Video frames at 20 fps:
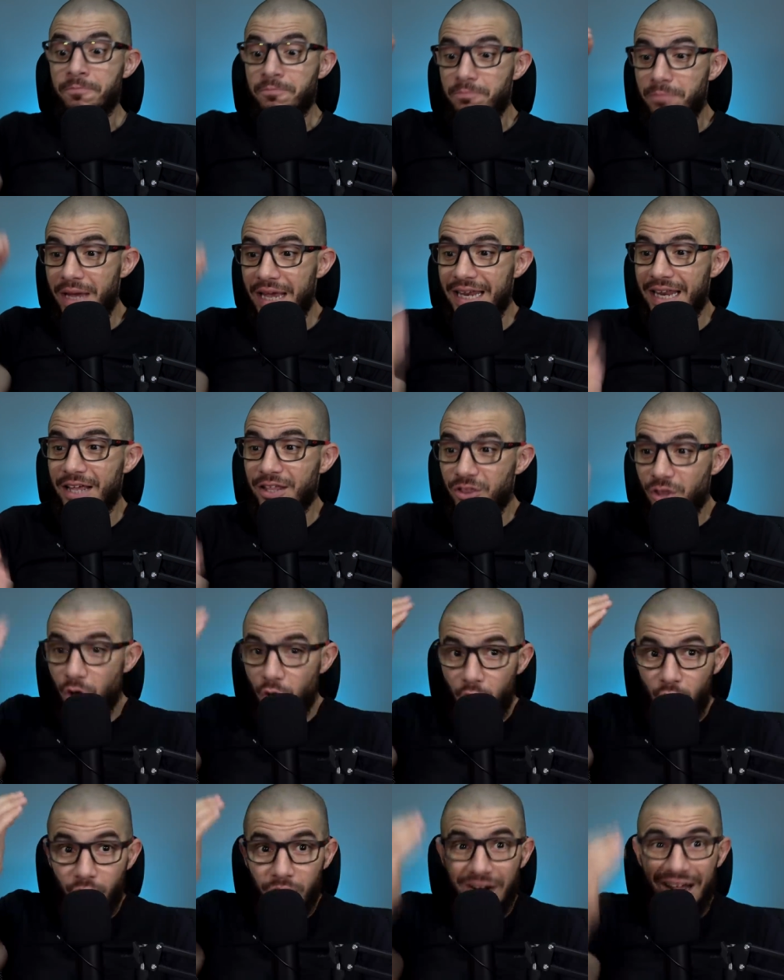Meaning the
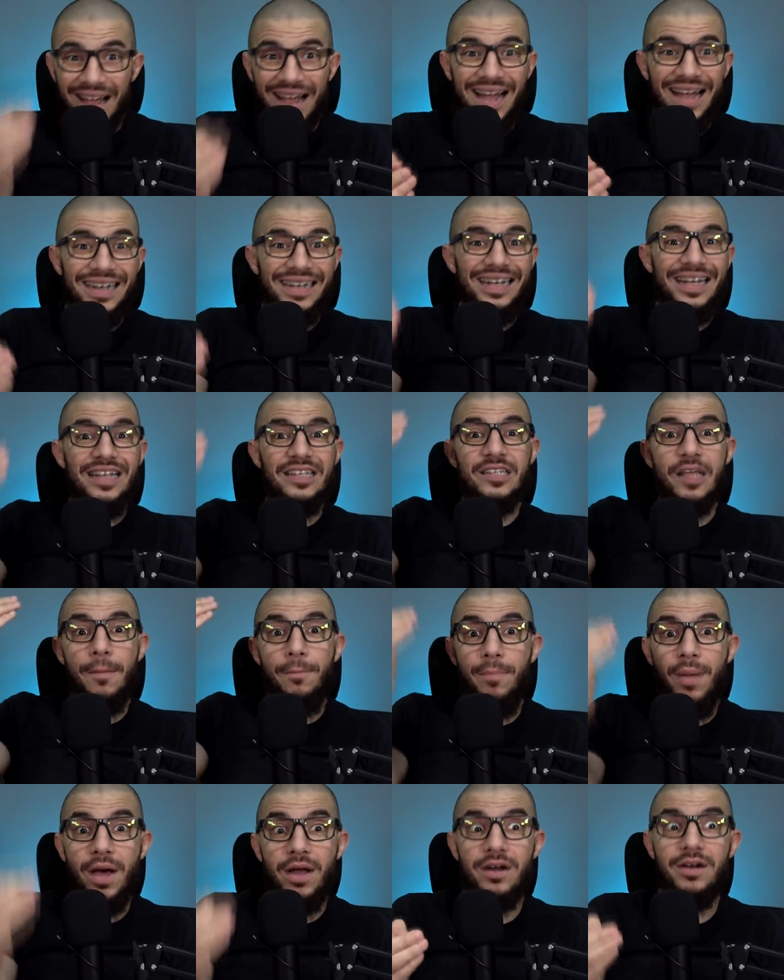Quran is a
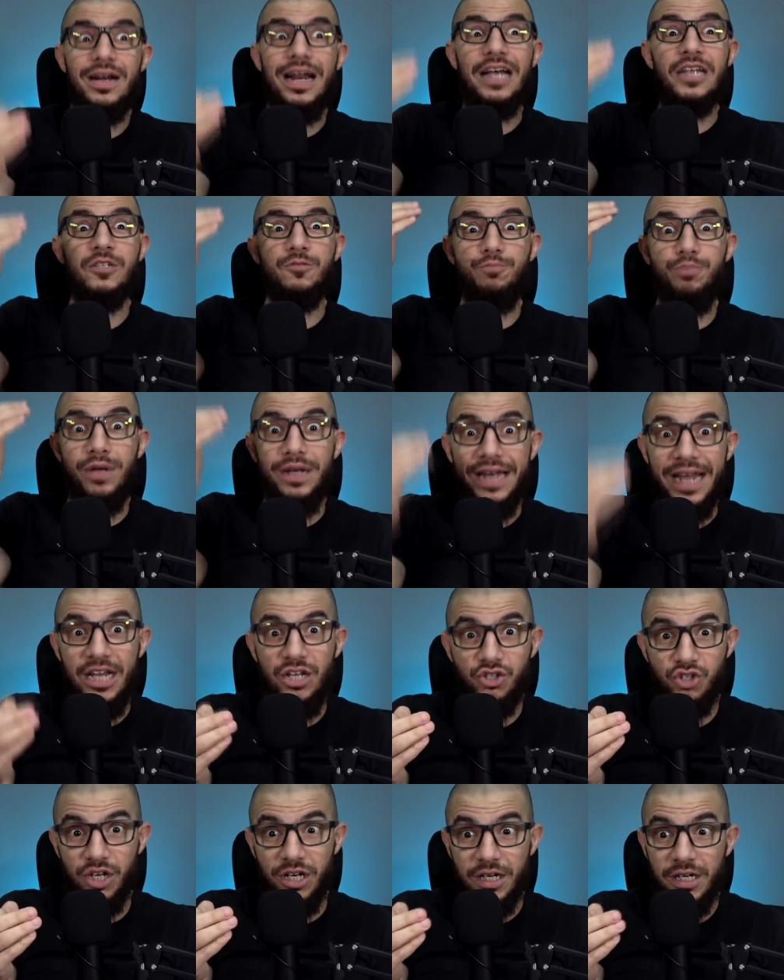better
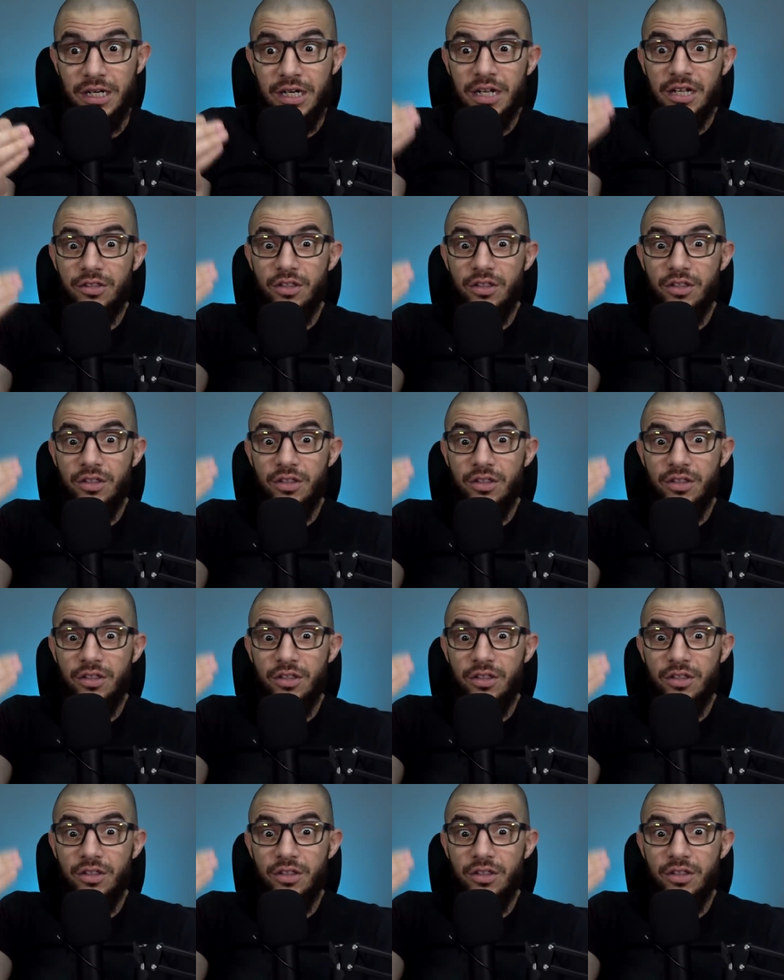explanation.